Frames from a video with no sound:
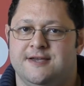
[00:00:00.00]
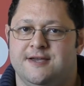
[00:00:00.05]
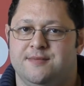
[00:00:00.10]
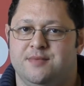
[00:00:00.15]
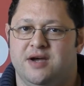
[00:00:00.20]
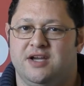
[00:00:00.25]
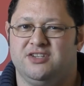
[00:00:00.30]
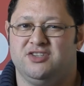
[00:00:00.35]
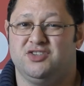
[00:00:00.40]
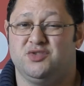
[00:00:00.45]

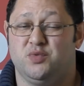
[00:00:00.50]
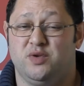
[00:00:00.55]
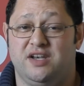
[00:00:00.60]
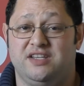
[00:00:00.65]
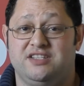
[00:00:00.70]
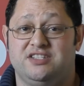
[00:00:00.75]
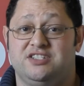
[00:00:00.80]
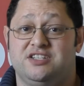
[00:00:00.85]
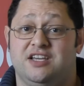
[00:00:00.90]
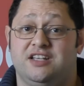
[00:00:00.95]
I just
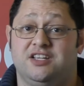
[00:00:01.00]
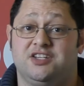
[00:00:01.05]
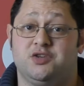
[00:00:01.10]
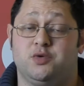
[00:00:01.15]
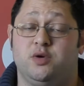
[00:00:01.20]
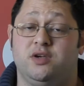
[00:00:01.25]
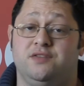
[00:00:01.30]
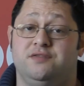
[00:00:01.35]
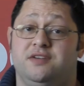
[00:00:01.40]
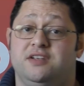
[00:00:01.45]
wanted to share this
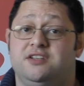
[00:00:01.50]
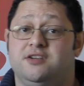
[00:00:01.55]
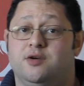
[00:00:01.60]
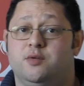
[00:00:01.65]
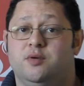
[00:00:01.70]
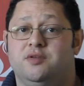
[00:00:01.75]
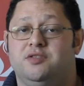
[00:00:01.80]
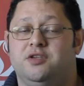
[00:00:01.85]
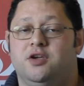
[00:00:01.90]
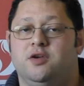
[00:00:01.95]
quick
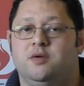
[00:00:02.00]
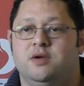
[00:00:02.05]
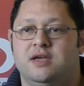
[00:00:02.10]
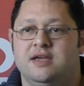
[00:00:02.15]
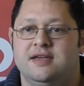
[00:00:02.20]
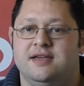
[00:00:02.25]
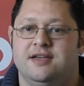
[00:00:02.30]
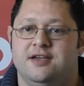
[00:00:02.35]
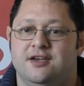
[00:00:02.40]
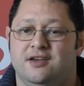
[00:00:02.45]
video with you
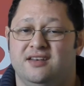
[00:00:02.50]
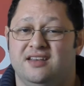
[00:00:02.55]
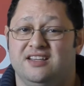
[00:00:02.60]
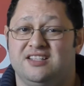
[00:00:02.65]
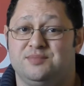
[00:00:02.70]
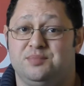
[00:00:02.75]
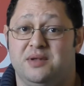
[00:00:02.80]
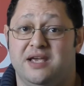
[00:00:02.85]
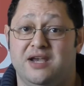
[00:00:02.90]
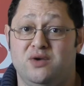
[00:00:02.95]
and
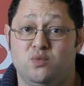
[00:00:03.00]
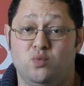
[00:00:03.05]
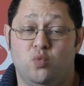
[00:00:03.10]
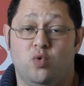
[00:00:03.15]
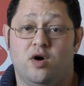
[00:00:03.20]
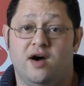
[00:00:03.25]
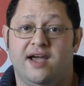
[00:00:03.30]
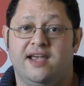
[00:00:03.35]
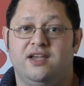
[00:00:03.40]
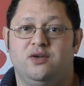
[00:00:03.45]

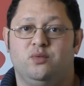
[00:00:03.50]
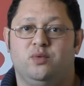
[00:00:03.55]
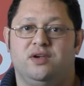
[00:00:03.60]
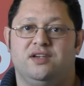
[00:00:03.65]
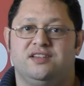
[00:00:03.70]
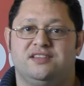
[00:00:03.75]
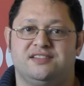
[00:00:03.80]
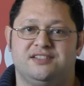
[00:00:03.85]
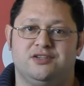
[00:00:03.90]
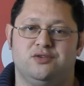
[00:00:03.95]
explain why
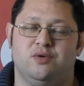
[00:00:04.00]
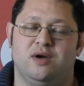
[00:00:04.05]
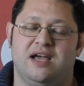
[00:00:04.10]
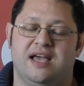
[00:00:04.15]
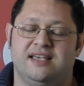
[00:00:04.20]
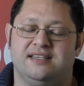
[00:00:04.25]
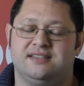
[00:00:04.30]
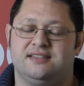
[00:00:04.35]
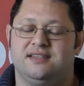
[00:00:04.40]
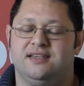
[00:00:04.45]
we are still
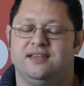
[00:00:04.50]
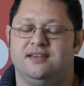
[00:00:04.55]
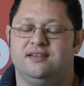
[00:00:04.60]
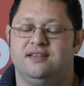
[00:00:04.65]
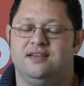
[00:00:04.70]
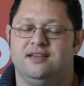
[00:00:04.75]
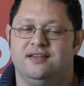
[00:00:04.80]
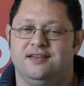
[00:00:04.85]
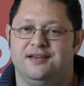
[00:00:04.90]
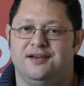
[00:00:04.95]

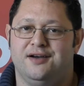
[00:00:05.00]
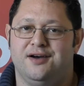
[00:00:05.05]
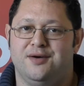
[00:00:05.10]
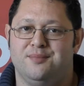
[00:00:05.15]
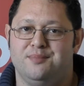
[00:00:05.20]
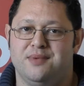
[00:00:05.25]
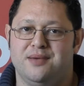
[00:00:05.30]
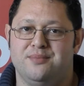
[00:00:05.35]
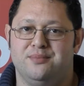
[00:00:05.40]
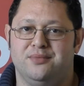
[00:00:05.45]
asking
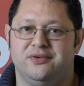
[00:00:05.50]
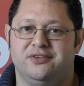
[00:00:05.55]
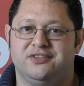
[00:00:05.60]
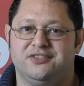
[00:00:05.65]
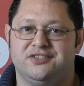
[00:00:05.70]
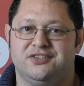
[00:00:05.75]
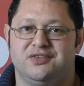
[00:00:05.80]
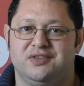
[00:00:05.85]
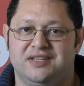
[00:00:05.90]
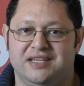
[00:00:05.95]
our
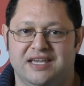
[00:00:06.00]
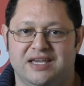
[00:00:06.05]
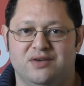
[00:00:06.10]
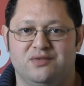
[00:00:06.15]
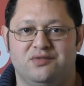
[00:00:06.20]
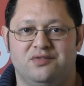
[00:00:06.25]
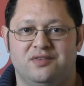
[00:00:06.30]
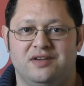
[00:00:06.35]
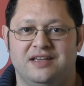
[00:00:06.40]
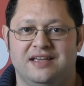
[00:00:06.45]
members to
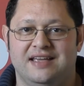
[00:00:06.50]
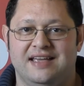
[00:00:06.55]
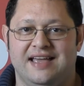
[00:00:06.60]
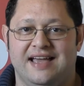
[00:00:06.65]
give